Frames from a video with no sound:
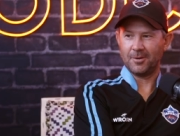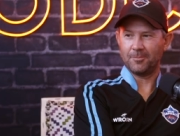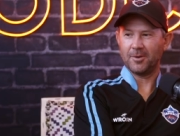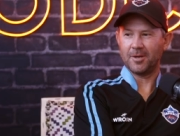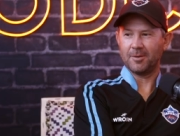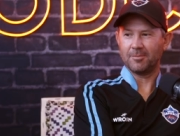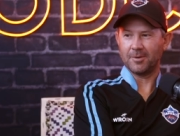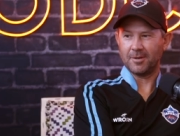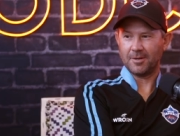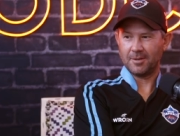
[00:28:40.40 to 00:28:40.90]

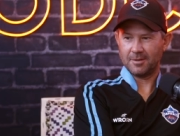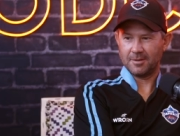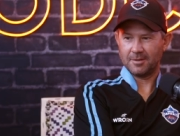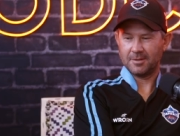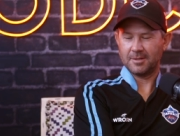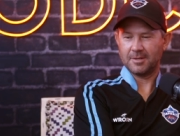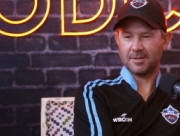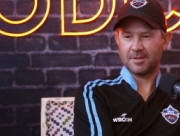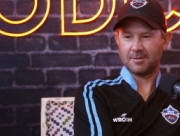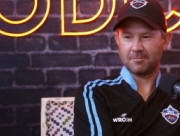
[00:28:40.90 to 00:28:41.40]
be me.
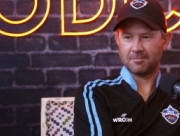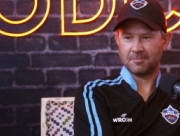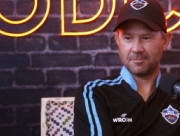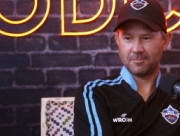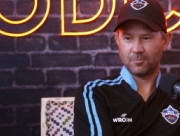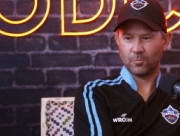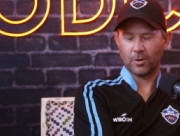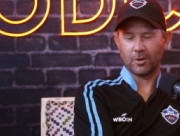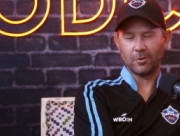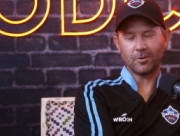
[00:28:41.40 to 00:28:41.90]
Um,
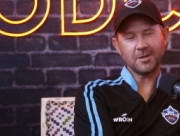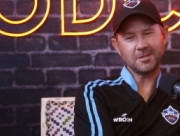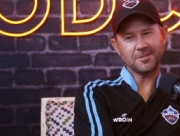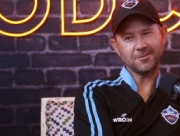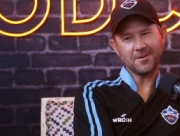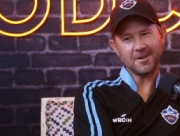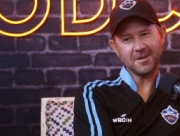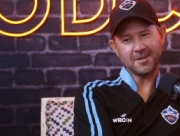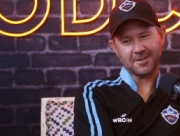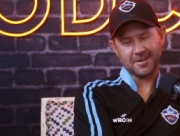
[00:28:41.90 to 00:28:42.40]
well, it's
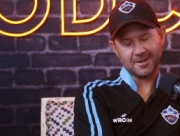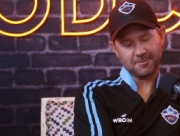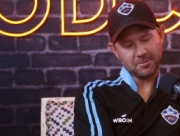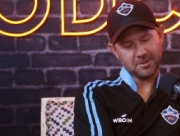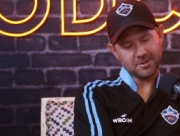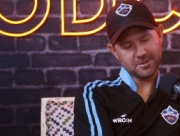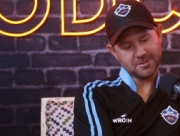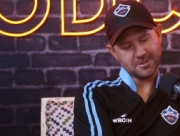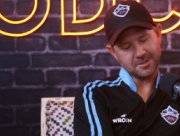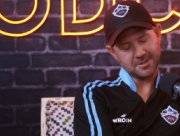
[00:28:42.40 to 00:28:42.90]
funny that
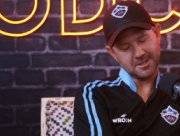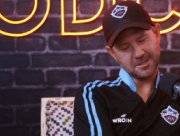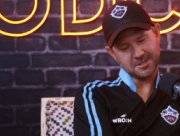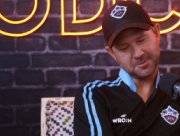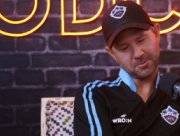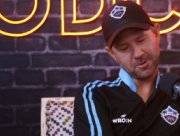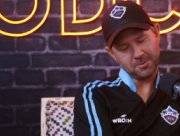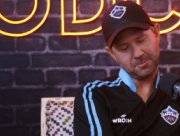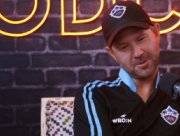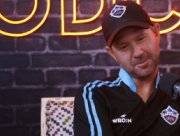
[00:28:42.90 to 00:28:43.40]
because it, it's
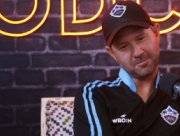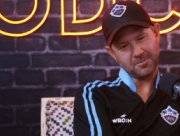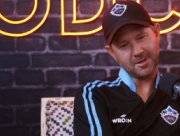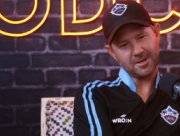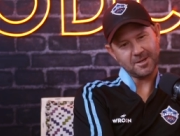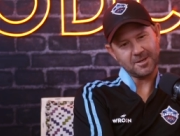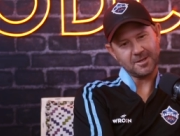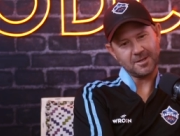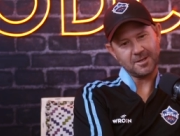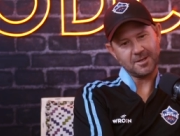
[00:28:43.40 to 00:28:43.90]
probably
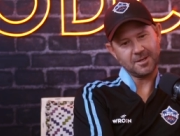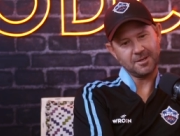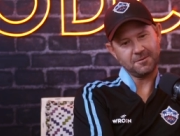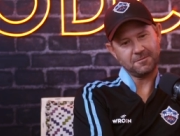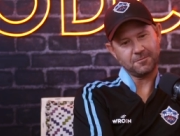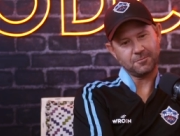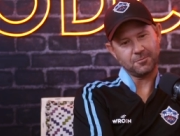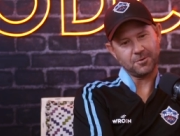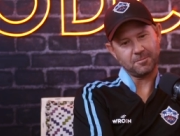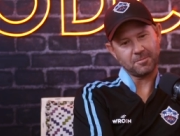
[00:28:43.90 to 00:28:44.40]
me
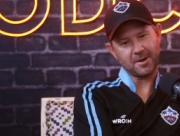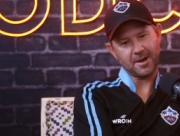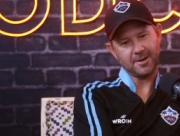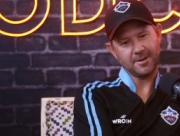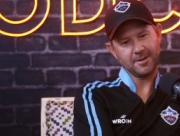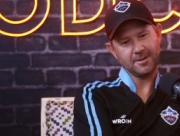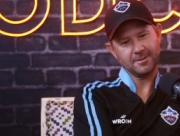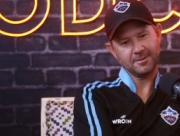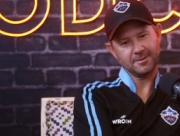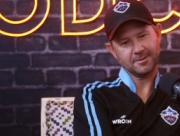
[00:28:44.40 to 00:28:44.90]
if we're
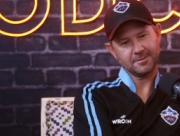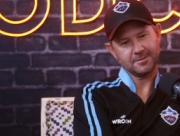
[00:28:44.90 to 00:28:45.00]
batting,